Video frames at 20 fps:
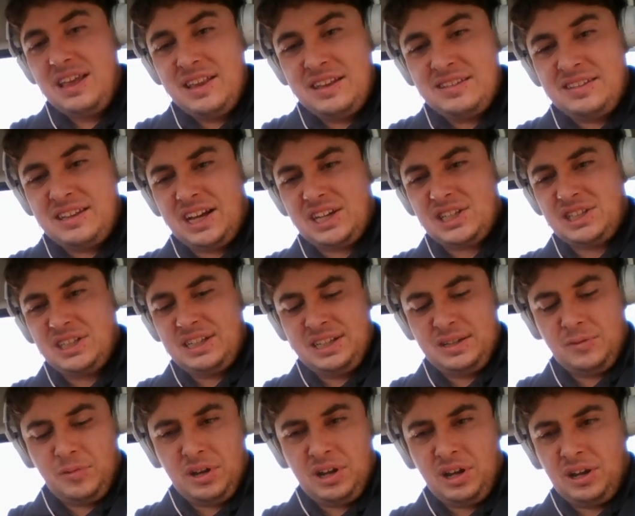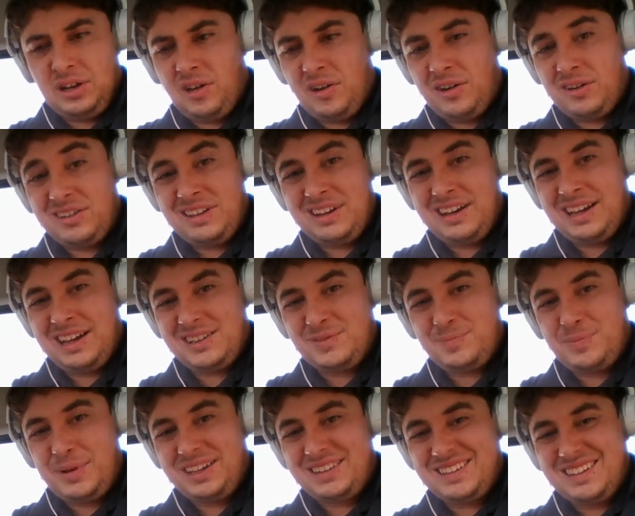This actually went on longer than I
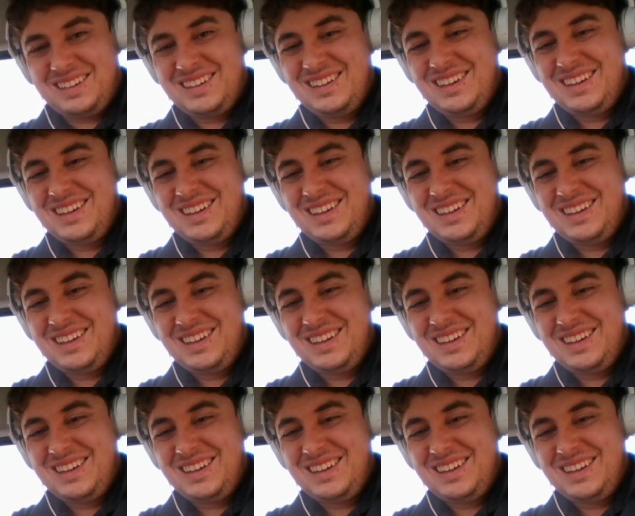expected,